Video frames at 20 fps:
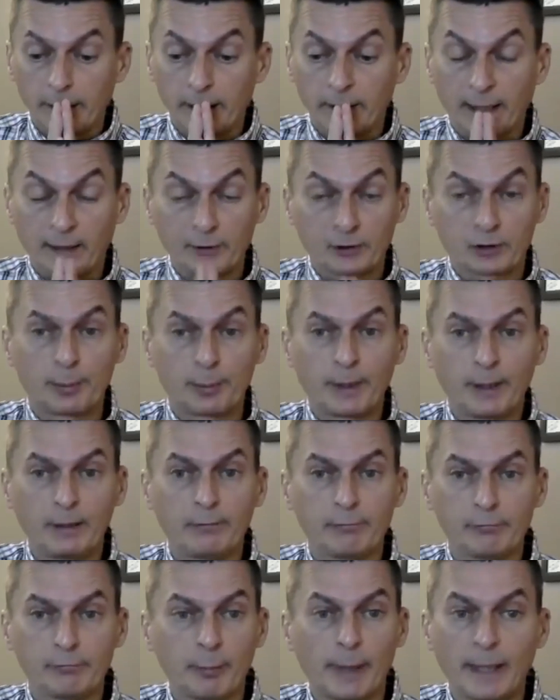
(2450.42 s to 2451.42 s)
It has to
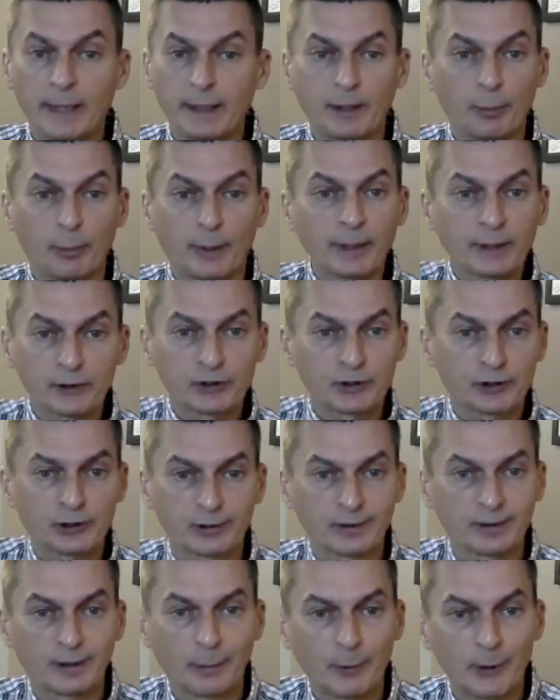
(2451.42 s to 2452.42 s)
remain in the
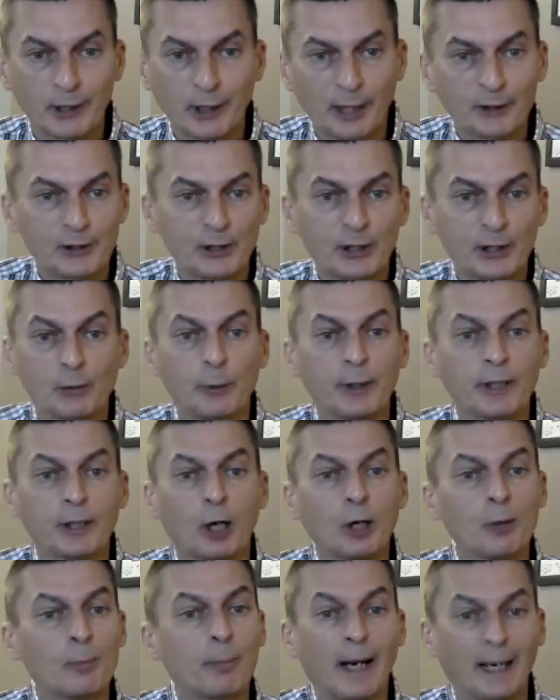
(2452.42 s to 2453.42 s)
mix. I mean, the idea that we
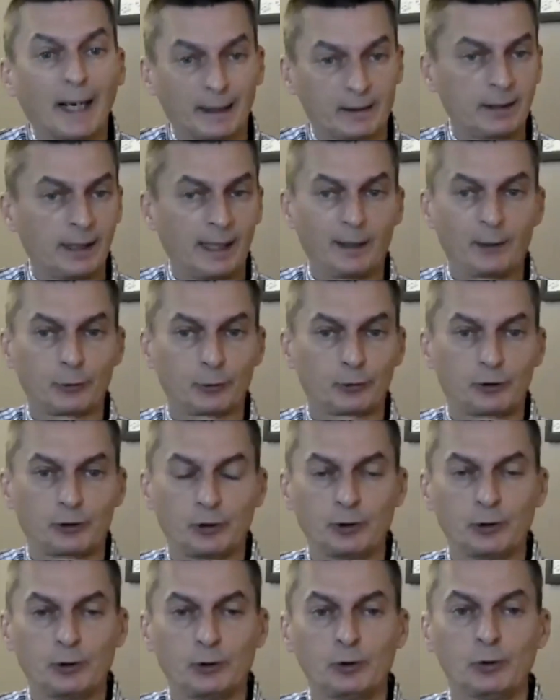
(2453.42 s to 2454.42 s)
go back now
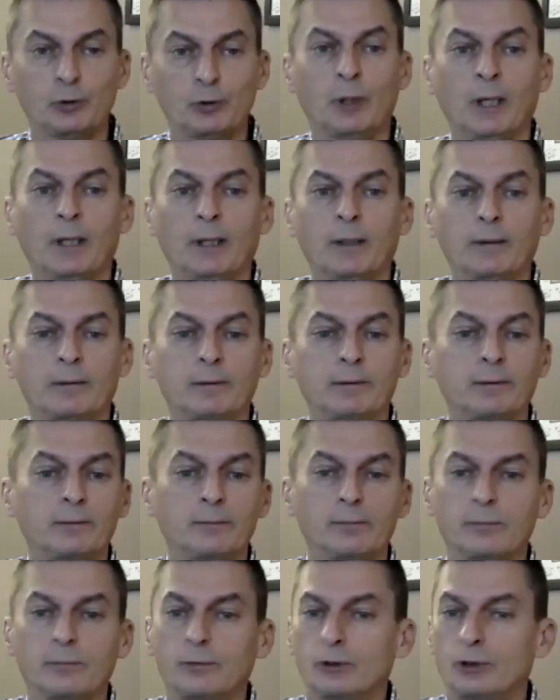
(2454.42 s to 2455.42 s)
to
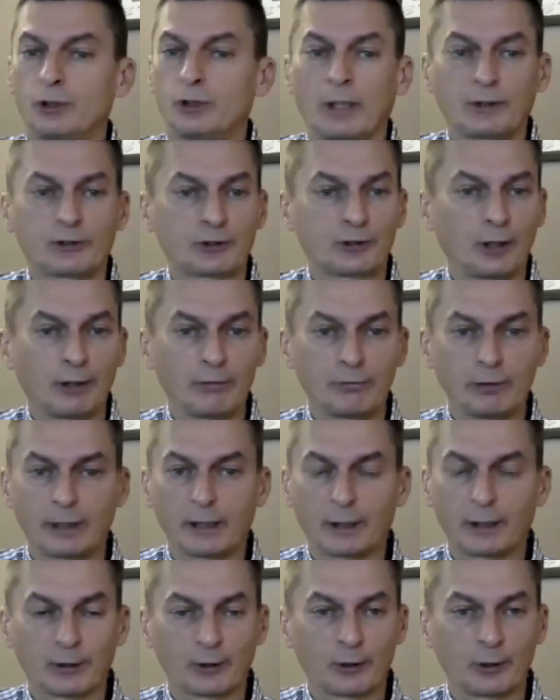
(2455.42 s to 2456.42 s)
just our
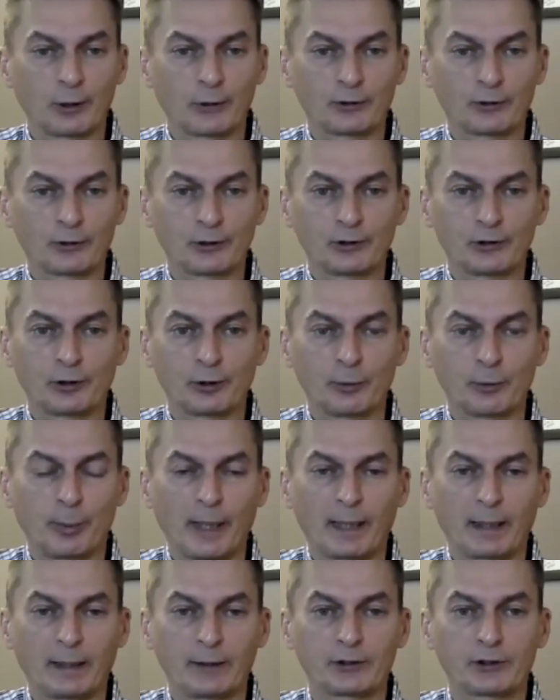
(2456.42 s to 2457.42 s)
regular concerts at the
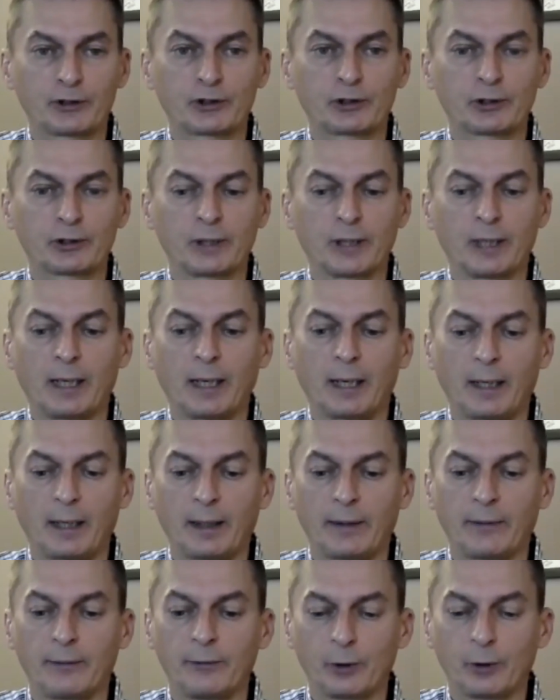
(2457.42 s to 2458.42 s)
Palace
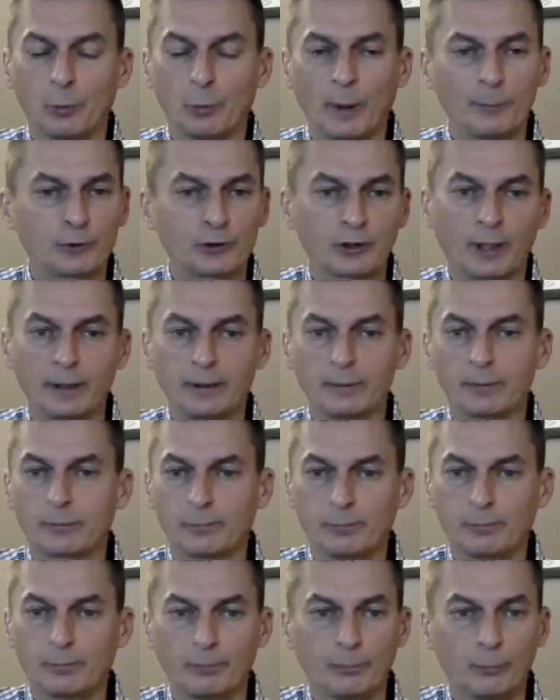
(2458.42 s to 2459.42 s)
and the website
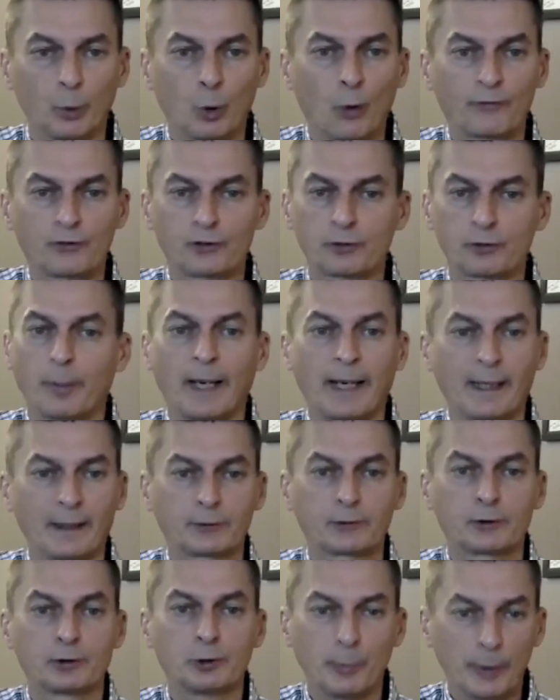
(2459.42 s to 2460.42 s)
morphs
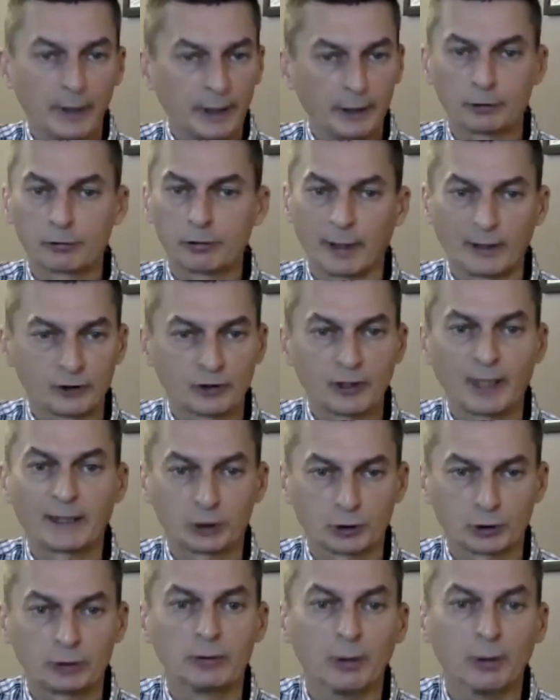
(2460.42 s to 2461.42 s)
back to being a
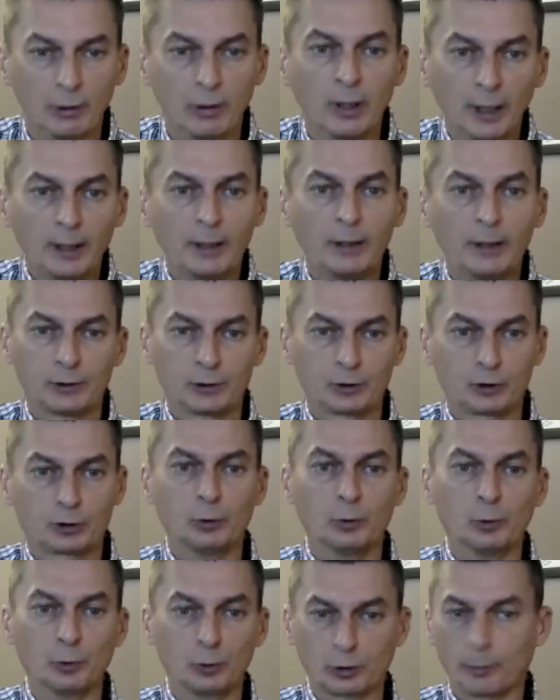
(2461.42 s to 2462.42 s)
transactional
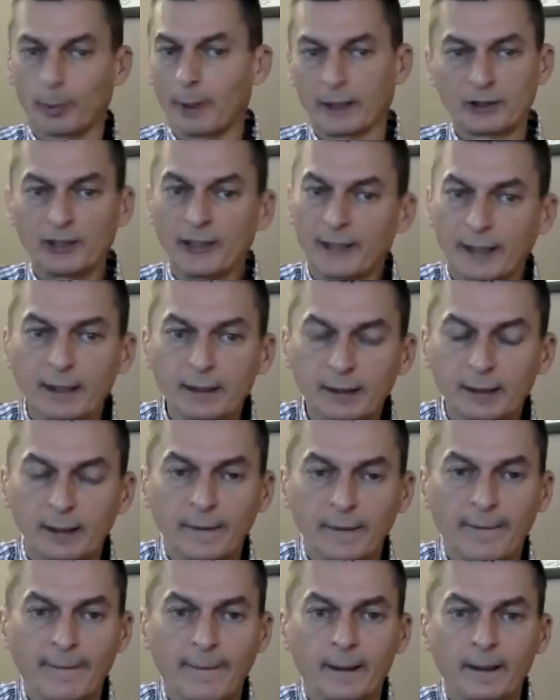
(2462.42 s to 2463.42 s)
tool to buy a ticket
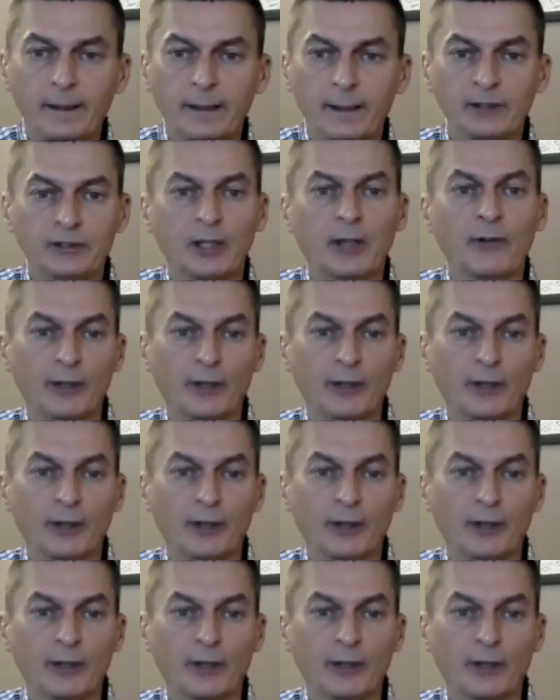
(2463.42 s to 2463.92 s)
is